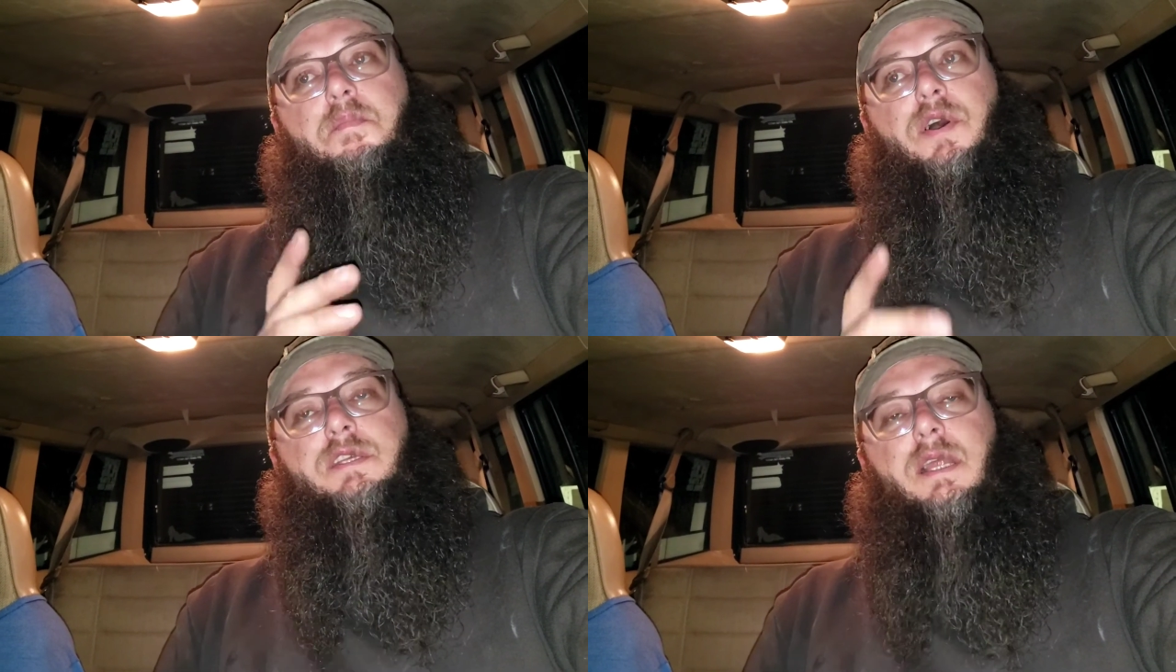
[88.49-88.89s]

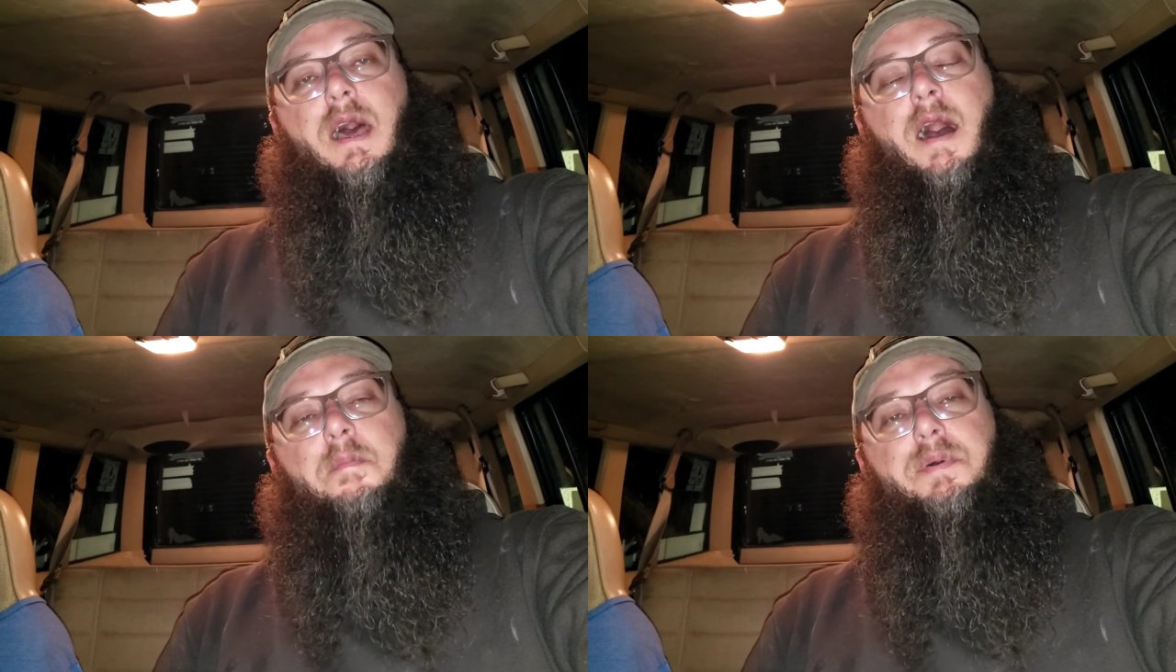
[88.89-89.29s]
push it
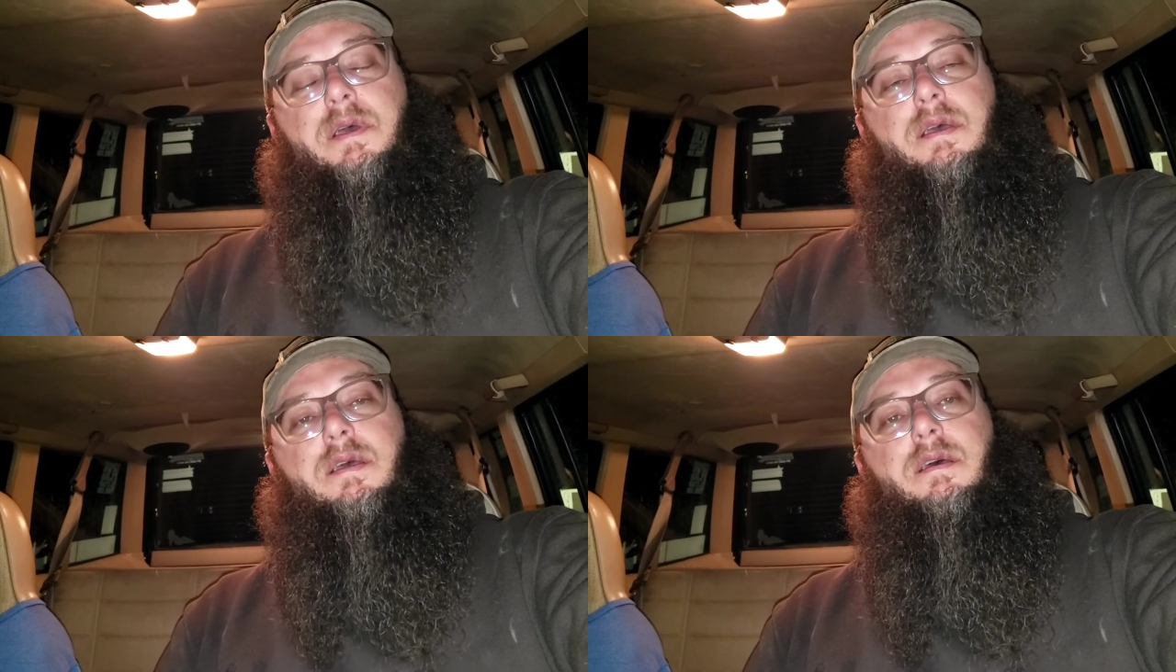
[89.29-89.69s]
up
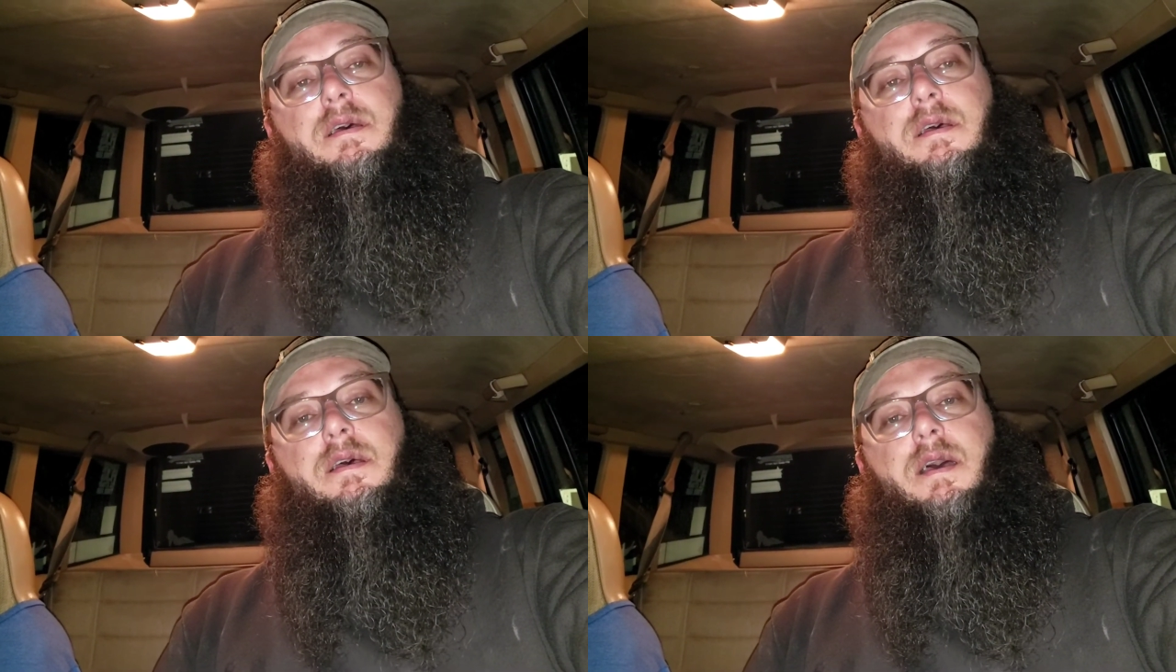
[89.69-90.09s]

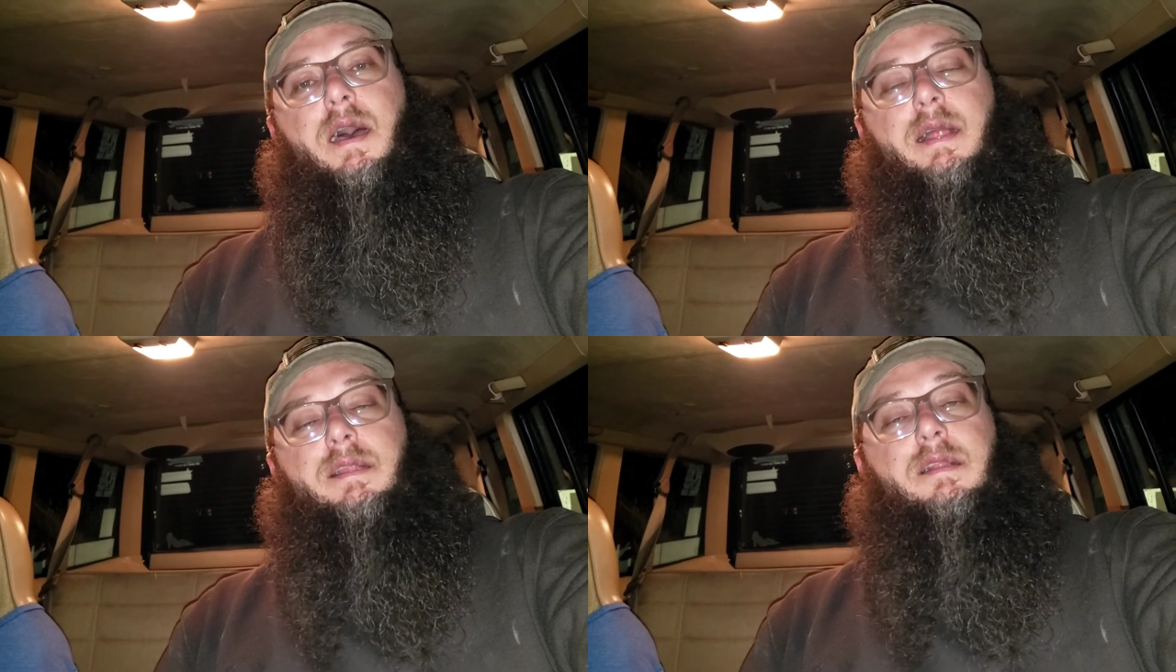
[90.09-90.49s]

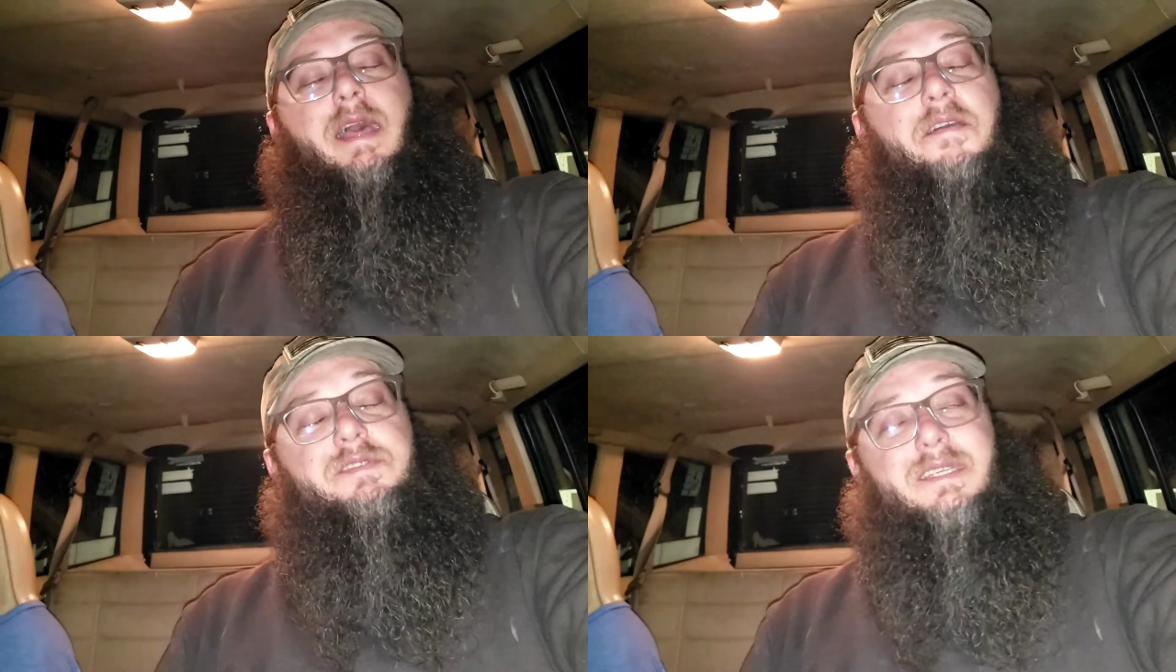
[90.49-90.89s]
on the
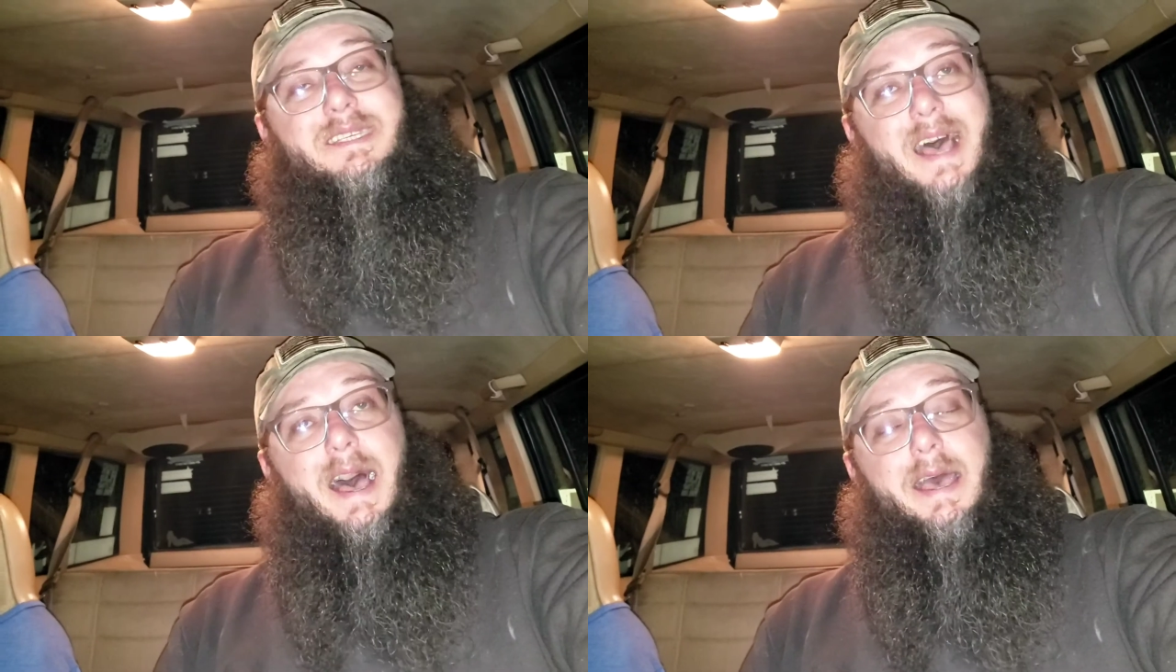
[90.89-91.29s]
left
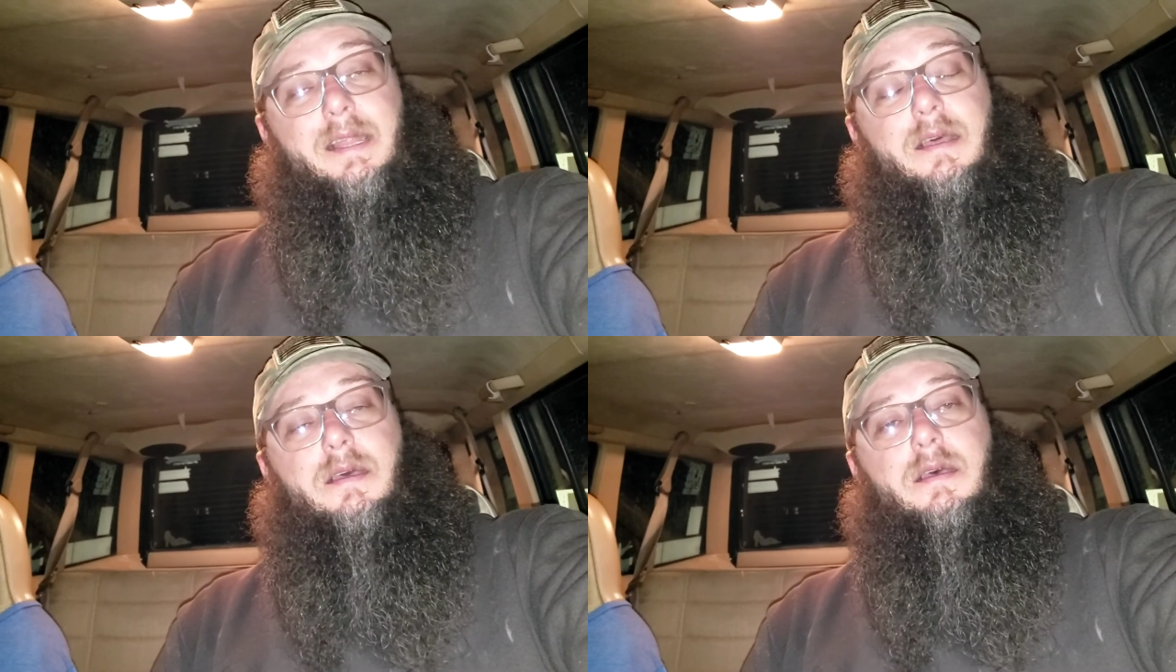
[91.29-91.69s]

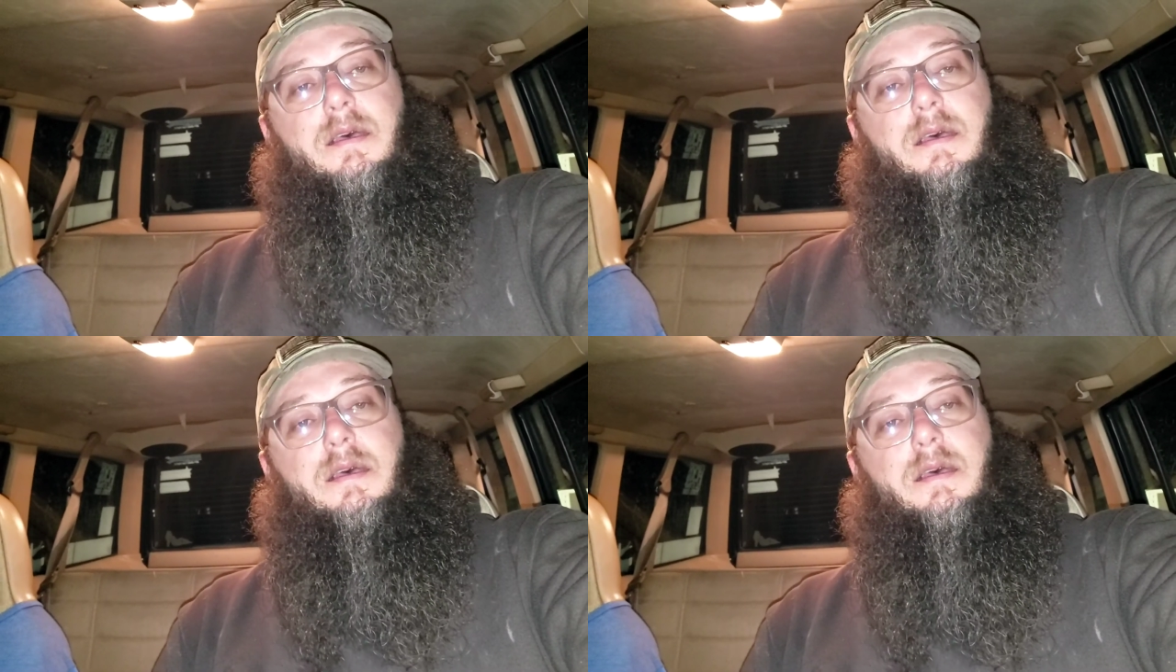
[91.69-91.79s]
side